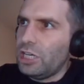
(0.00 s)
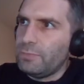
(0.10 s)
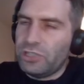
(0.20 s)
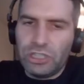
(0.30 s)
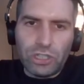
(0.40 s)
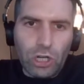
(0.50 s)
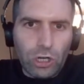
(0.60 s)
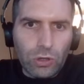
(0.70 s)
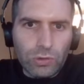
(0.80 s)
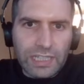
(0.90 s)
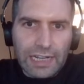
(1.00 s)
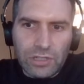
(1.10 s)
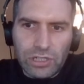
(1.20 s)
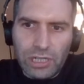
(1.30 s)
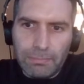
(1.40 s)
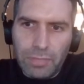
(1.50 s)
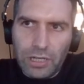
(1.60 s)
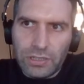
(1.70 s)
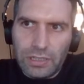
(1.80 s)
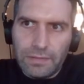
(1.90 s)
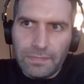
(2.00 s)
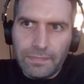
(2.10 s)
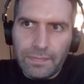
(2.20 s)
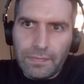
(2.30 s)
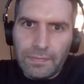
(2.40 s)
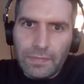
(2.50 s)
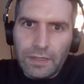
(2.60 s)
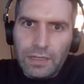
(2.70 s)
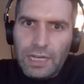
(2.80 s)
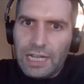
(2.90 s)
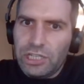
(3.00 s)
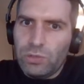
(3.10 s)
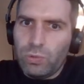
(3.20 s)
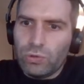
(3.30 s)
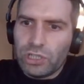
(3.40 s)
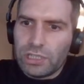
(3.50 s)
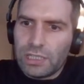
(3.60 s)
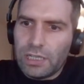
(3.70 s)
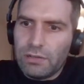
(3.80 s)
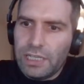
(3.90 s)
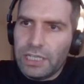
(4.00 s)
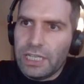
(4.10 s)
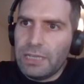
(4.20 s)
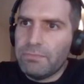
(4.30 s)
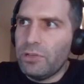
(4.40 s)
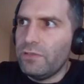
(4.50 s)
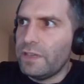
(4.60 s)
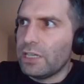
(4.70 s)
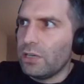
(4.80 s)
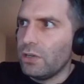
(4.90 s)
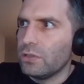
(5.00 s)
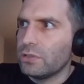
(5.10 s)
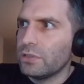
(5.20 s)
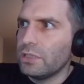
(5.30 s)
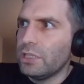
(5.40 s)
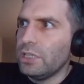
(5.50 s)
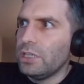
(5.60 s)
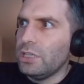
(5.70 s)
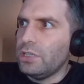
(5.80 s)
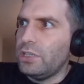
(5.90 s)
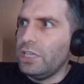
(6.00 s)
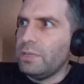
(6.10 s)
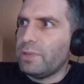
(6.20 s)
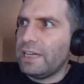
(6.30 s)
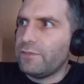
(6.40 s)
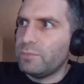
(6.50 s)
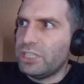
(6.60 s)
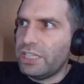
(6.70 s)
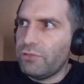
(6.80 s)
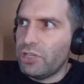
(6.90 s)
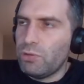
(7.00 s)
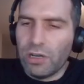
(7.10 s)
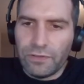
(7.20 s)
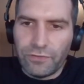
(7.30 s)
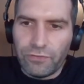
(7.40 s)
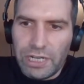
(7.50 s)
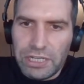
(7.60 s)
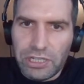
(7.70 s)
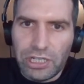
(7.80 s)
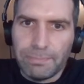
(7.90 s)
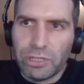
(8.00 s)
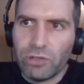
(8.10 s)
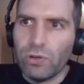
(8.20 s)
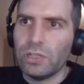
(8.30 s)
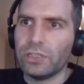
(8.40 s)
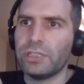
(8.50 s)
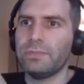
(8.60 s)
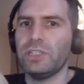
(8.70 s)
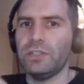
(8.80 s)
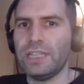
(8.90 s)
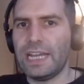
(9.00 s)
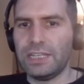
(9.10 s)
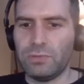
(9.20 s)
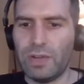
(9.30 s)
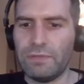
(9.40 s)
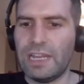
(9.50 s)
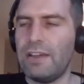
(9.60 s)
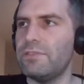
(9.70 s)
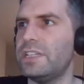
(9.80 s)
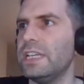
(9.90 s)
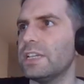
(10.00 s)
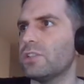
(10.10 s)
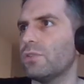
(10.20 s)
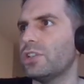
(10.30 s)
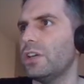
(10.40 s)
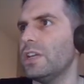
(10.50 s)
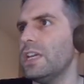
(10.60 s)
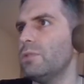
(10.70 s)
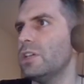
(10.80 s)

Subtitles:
just hold down the jump button and you will slowly keep moving along the platform until you are free to jump across. So that is a way of guaranteeing it. So I'll show you. Here